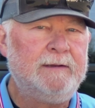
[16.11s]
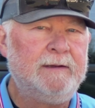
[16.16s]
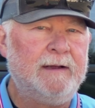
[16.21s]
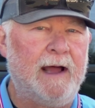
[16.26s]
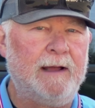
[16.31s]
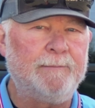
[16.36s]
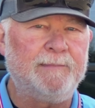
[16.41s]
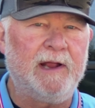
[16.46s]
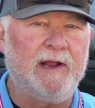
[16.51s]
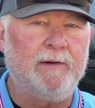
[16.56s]

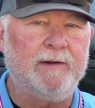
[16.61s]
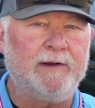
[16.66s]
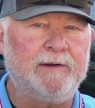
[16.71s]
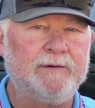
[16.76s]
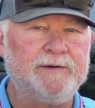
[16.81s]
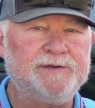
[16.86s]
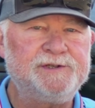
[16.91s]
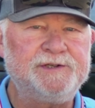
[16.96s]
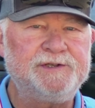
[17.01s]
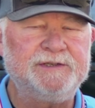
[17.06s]
I'm Gary
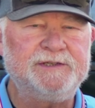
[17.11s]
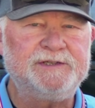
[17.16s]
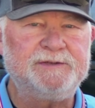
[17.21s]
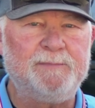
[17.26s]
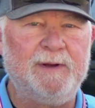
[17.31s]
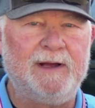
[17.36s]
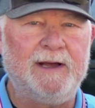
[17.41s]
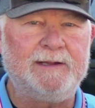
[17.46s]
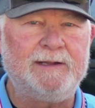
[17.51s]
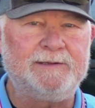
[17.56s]
Christiance,
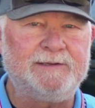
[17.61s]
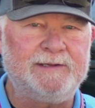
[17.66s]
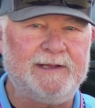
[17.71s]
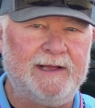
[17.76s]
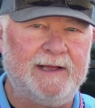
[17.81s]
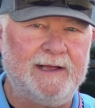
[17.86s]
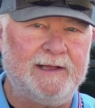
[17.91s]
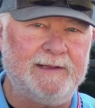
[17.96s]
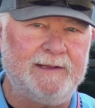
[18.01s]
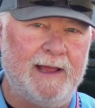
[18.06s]
but
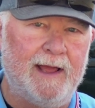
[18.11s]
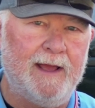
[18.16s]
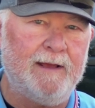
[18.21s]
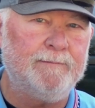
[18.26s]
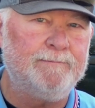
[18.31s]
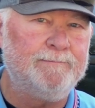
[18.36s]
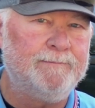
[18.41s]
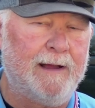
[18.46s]
uh, yeah,